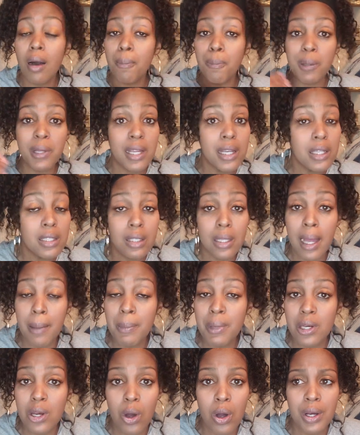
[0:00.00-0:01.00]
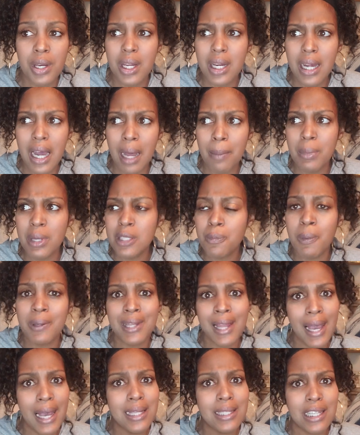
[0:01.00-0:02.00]
Please let me know in the comments. But
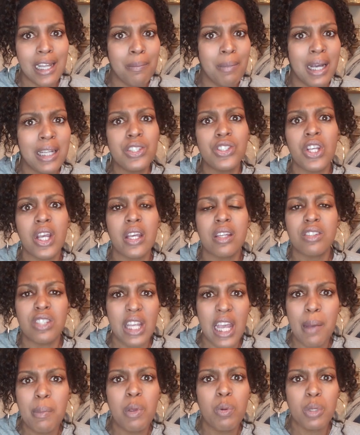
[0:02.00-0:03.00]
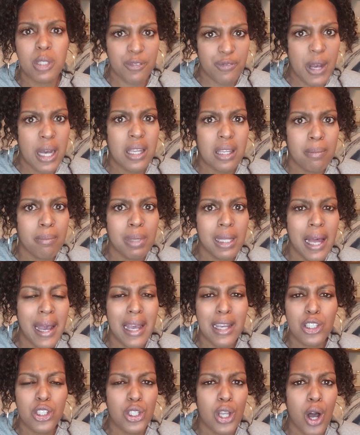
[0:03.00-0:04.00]
last time I checked, Tammy was fucking
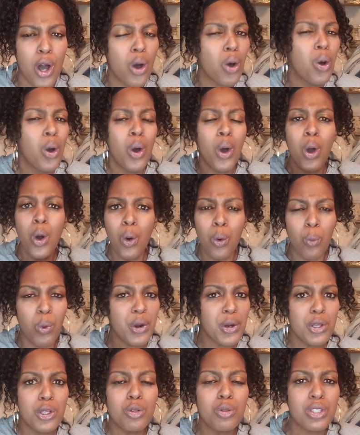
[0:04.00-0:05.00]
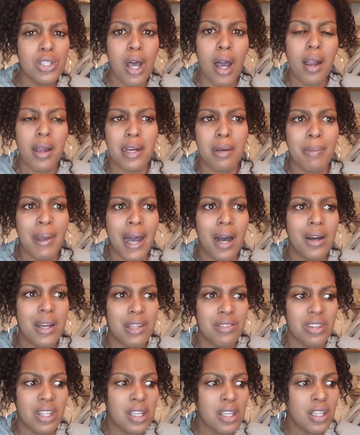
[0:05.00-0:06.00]
black. So what are you talking about?
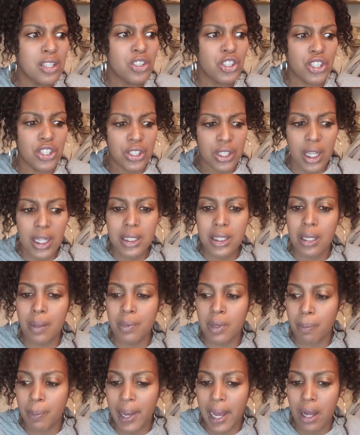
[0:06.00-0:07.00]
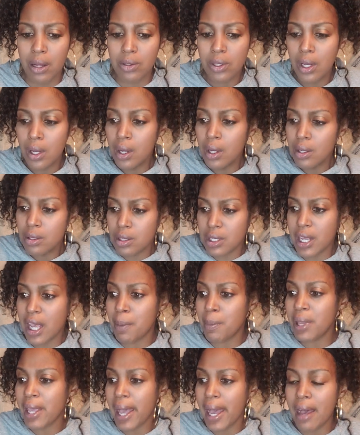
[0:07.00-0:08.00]
And then she said something about
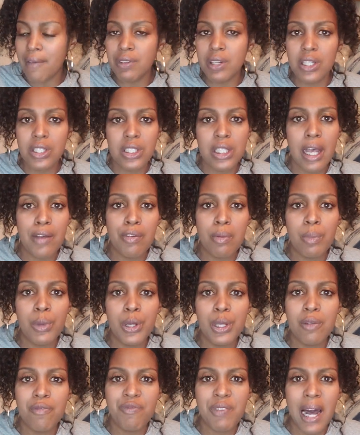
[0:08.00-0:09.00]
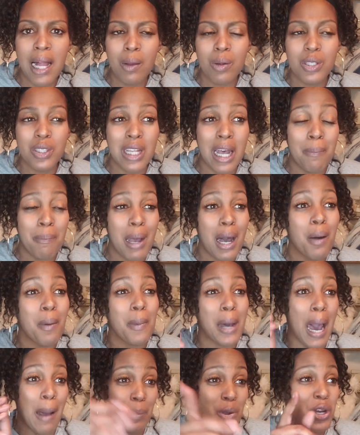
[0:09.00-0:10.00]
Tammy having the 7 million followers. Talking about,
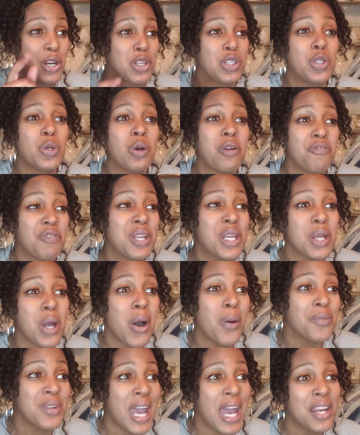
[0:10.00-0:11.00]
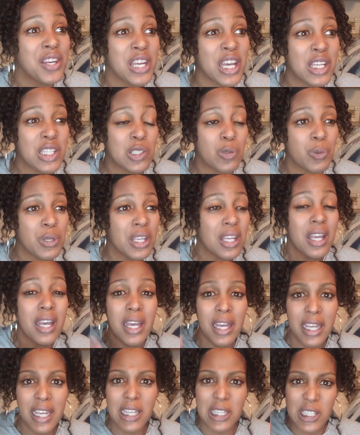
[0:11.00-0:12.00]
I'm going to do a video on that next week,
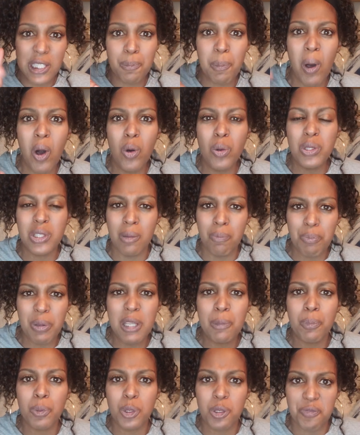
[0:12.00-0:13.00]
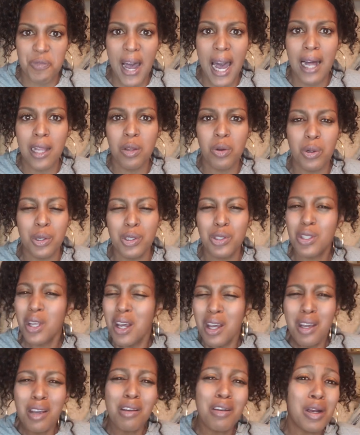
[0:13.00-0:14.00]
exposing people's followers.
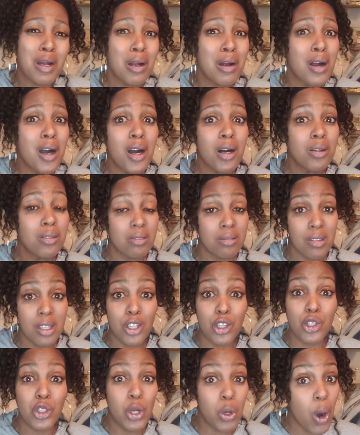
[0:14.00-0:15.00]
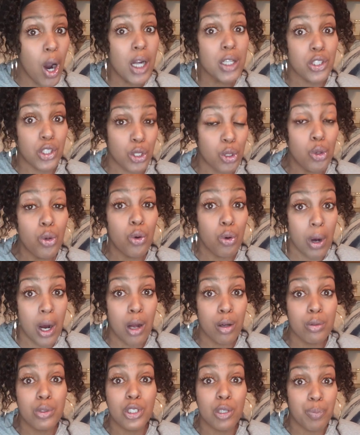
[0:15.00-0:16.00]
Girl, you are too
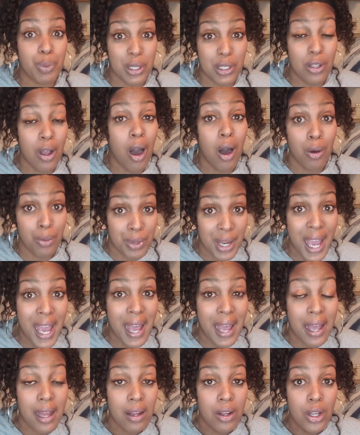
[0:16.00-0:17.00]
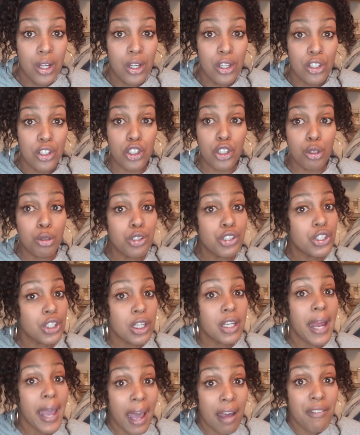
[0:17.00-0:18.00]
grown to be on that. You
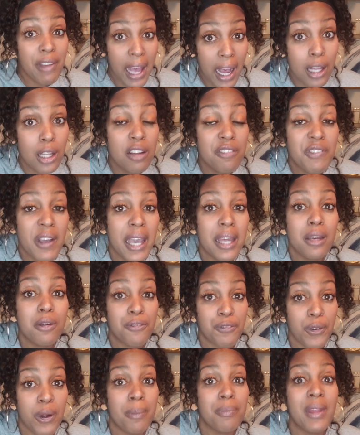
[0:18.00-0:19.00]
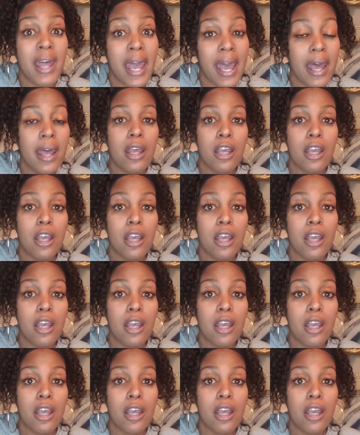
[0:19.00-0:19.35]
should have elevated from that.